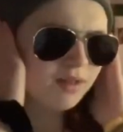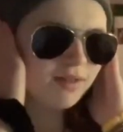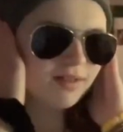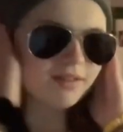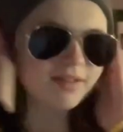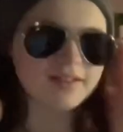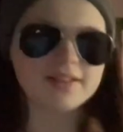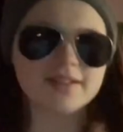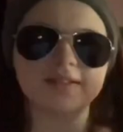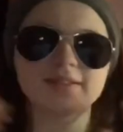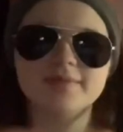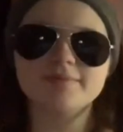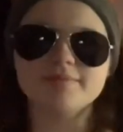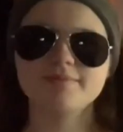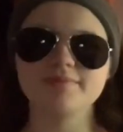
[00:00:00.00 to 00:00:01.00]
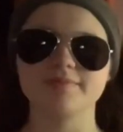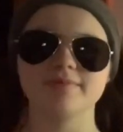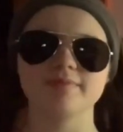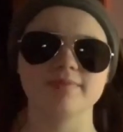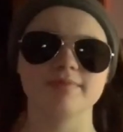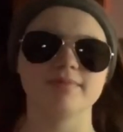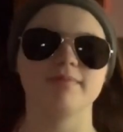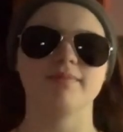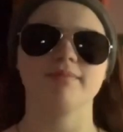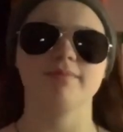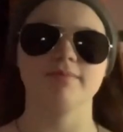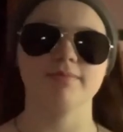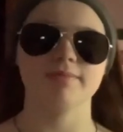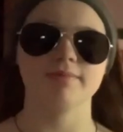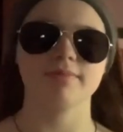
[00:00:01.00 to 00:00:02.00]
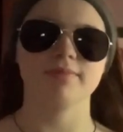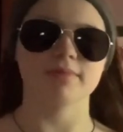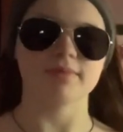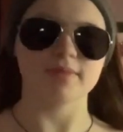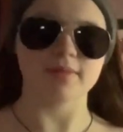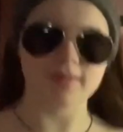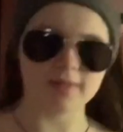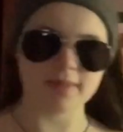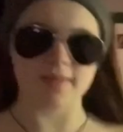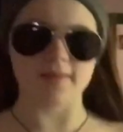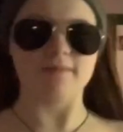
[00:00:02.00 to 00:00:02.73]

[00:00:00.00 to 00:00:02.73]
(no one is talking)